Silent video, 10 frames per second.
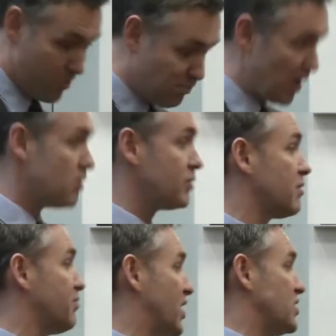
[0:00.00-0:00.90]
propose
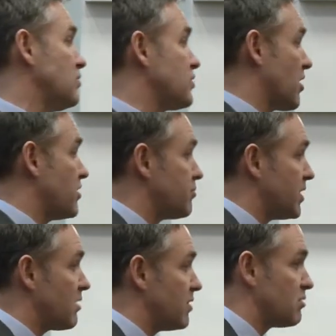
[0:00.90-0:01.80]
the person who's going to be
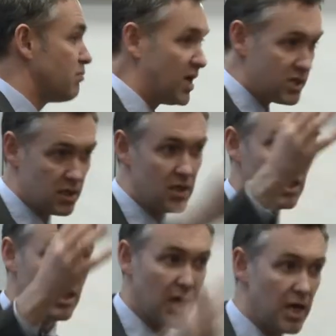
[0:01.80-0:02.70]
Commission President,
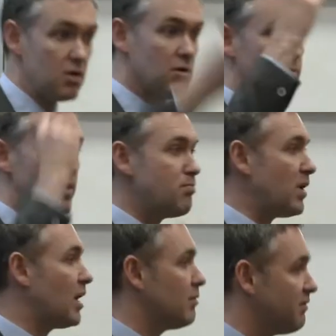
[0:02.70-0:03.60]
and the European
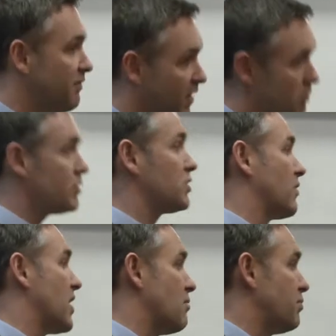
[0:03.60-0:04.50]
Parliament votes
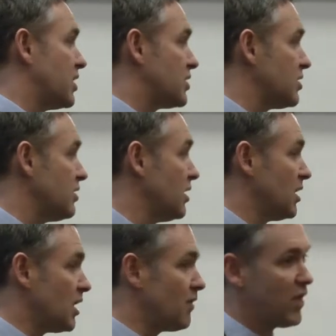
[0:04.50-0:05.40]
on that person,
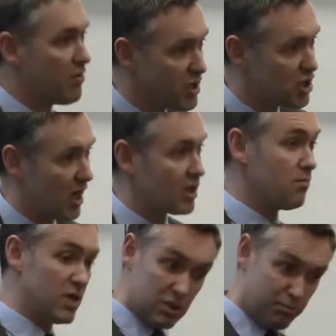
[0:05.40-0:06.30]
and if they reject
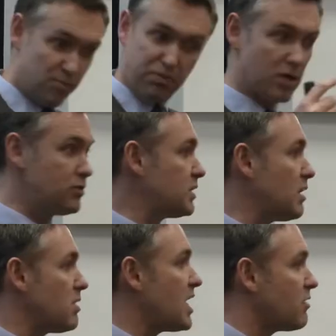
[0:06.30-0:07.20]
them, we just propose
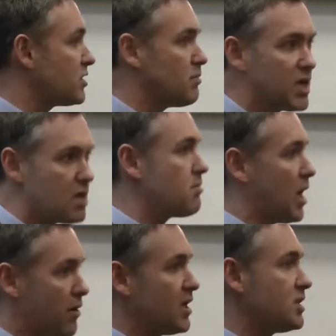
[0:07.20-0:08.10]
somebody else and we keep
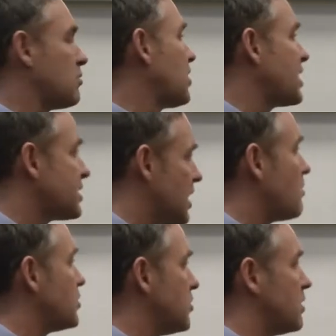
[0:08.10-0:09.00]
going until they
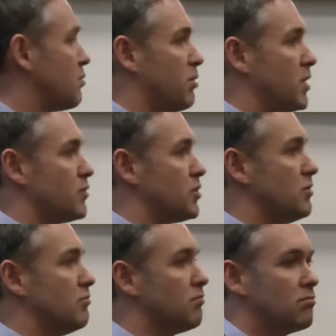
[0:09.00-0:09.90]
accept who we propose
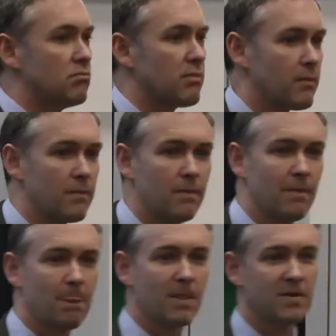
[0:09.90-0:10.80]
to
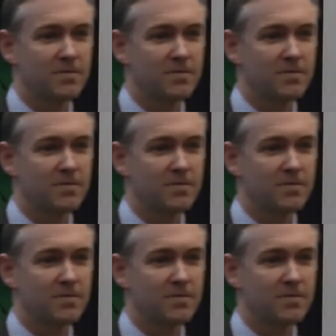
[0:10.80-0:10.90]
them.